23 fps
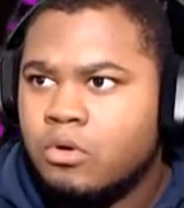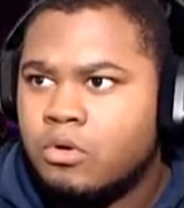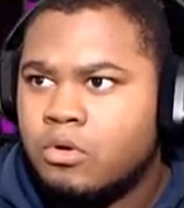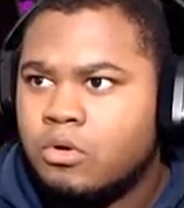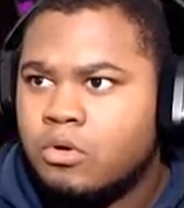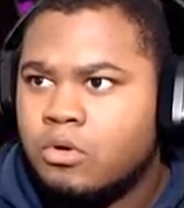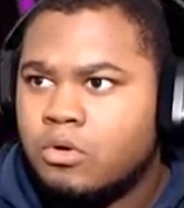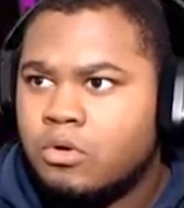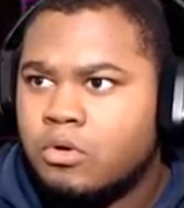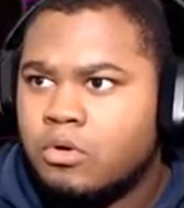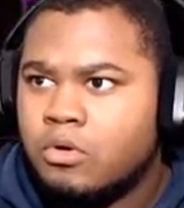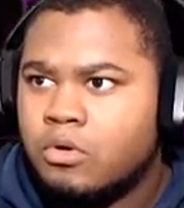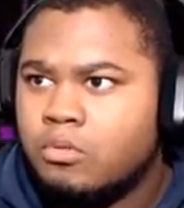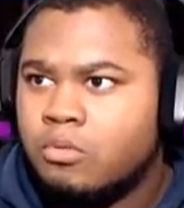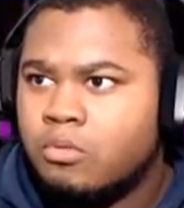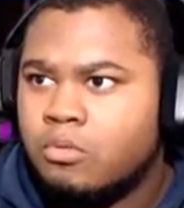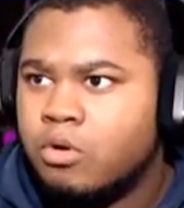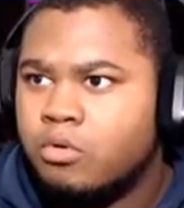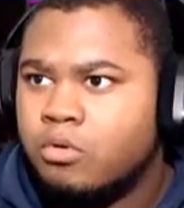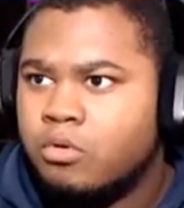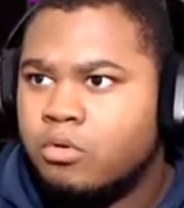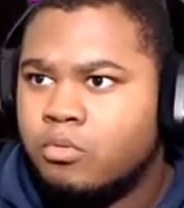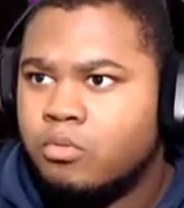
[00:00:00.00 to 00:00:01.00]
Come
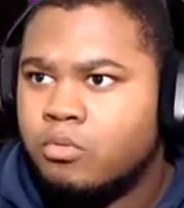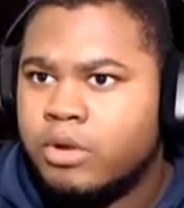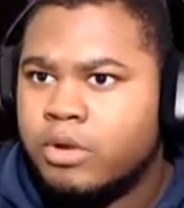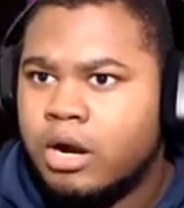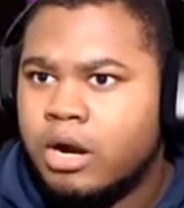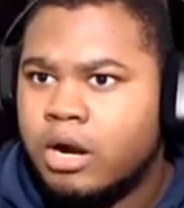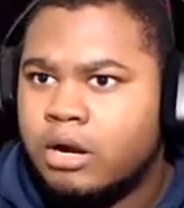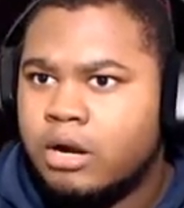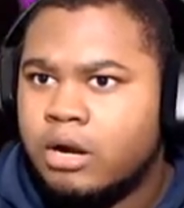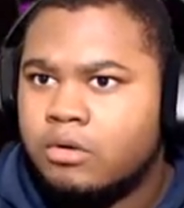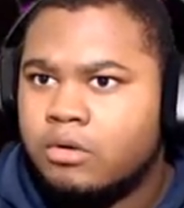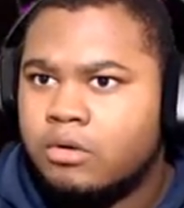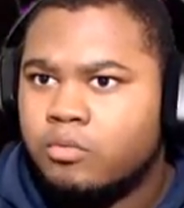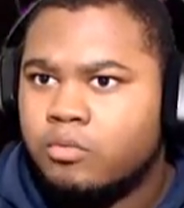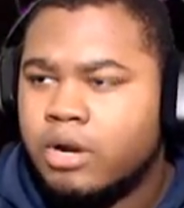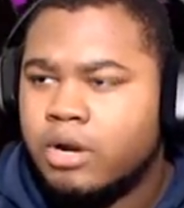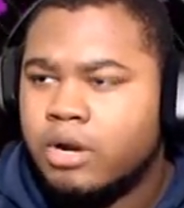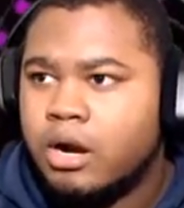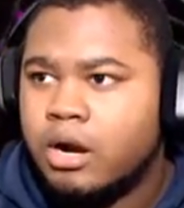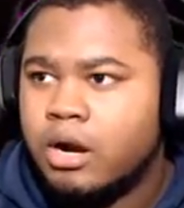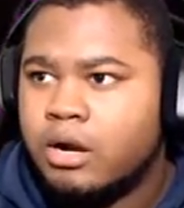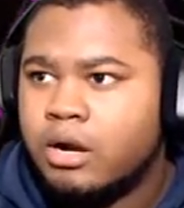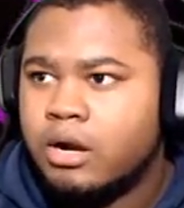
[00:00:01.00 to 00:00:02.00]
on. We are. We
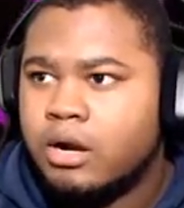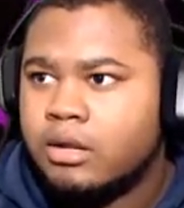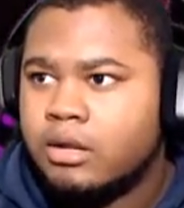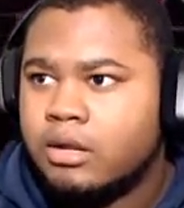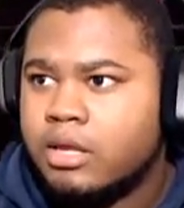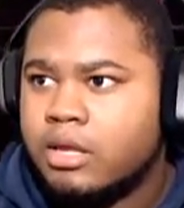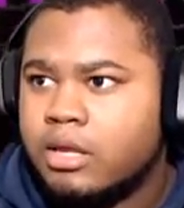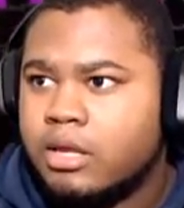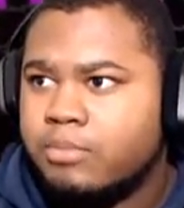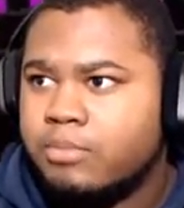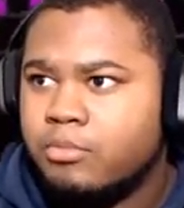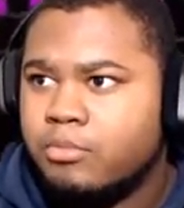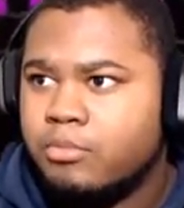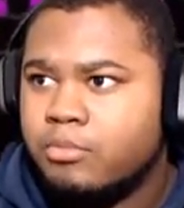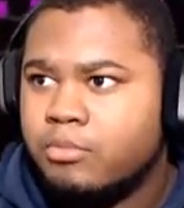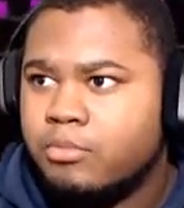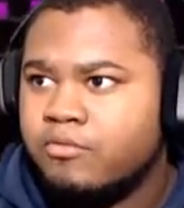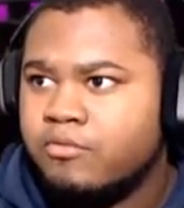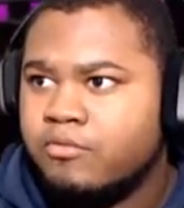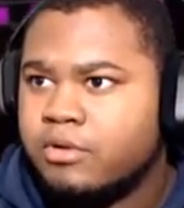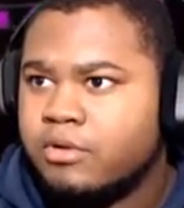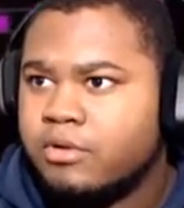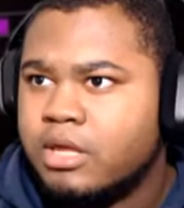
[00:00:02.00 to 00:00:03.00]
are. Keep it
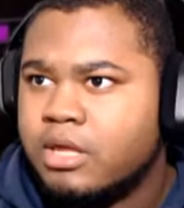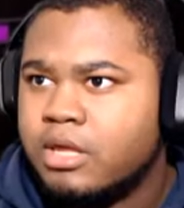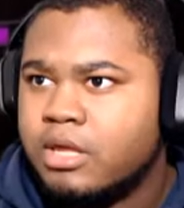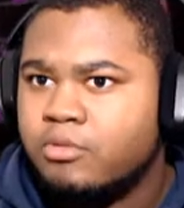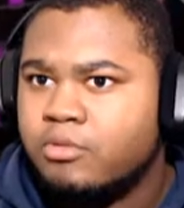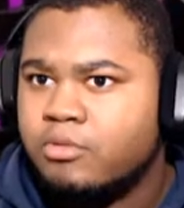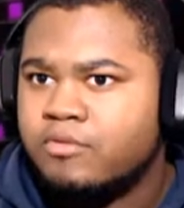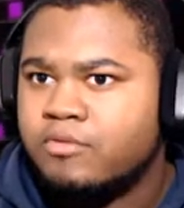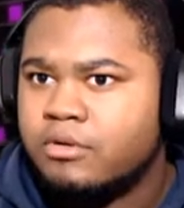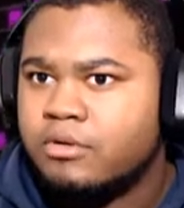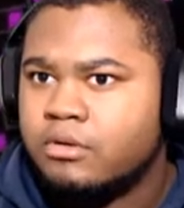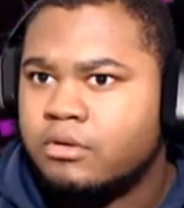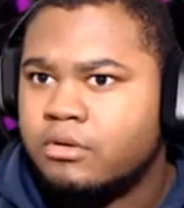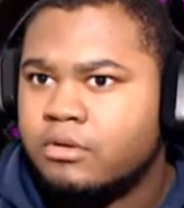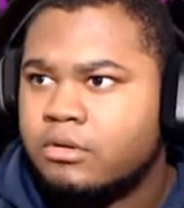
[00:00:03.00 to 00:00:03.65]
moving. Keep it moving.